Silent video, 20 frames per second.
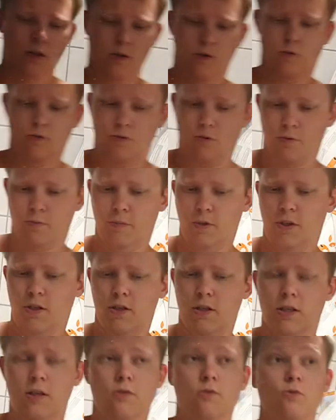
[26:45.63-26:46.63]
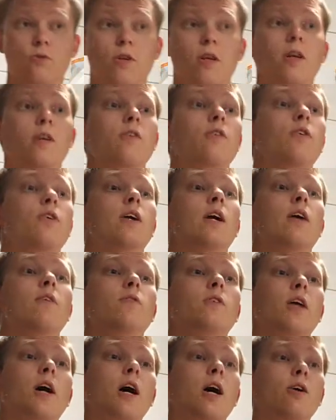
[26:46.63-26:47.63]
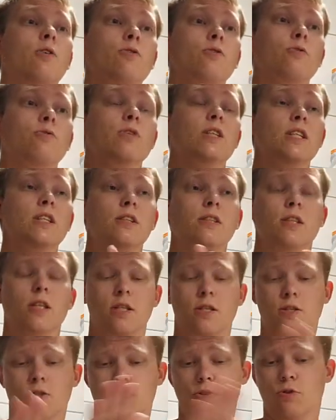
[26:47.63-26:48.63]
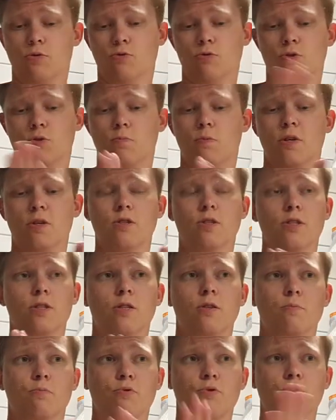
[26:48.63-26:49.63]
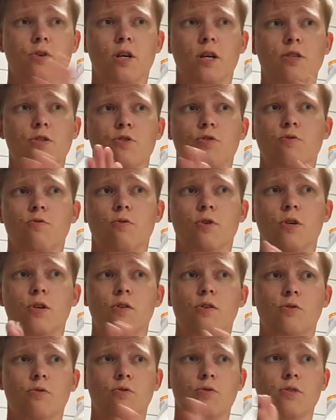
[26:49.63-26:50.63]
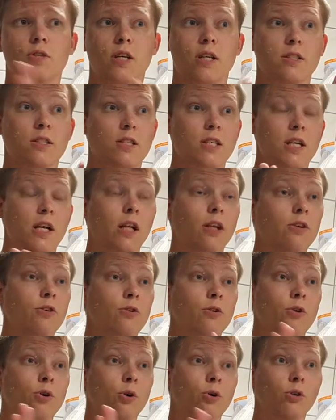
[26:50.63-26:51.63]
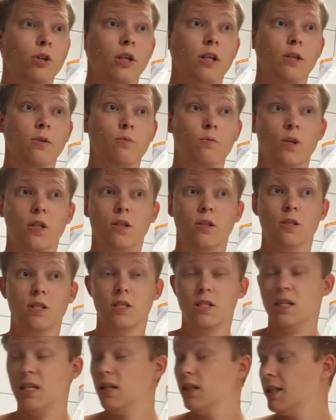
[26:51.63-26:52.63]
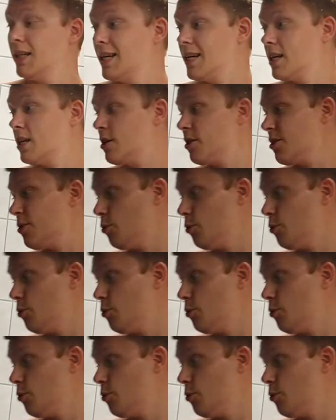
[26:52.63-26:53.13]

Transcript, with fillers: Rubbing that together and now the real test goes because the Proraso one contains alcohol and will sting like